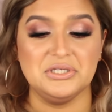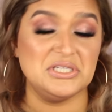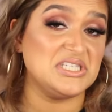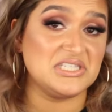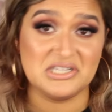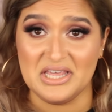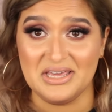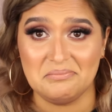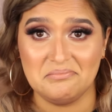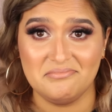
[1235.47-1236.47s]
The
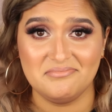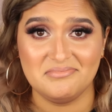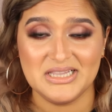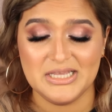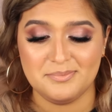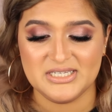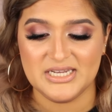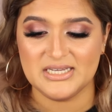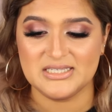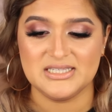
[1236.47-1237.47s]
Slim lipsticks.